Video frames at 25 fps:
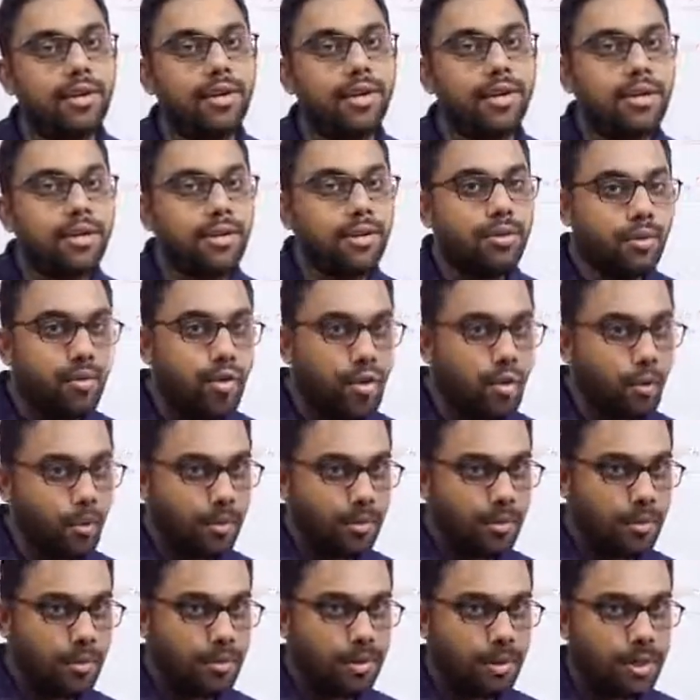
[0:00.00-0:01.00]
own.
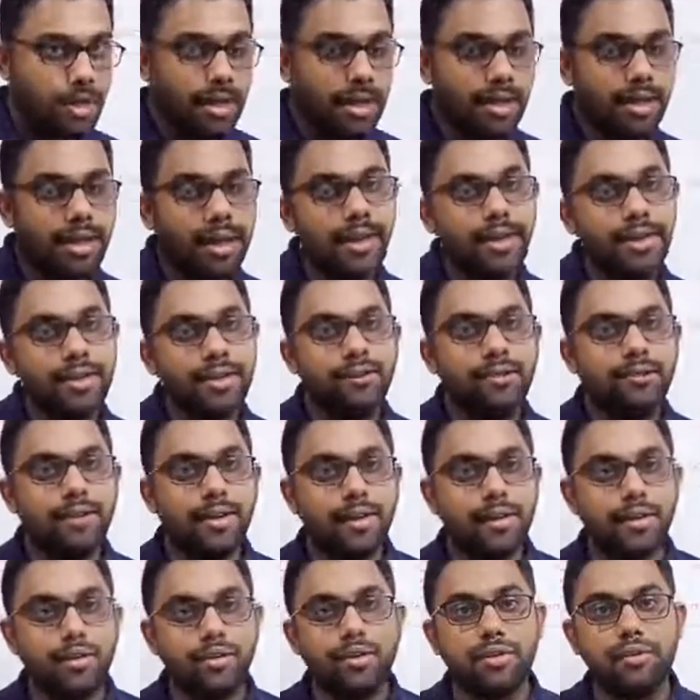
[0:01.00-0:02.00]
Okay, and if any
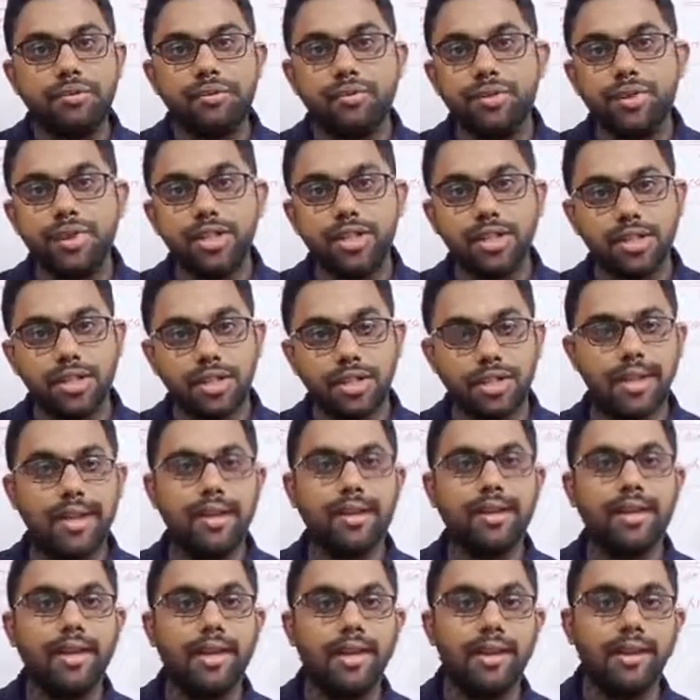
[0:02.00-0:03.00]
confusion and
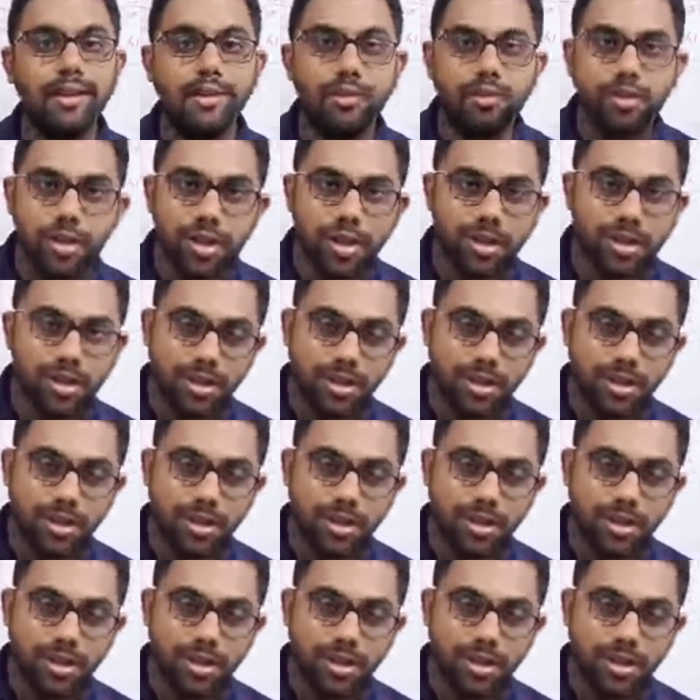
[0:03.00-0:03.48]
any question,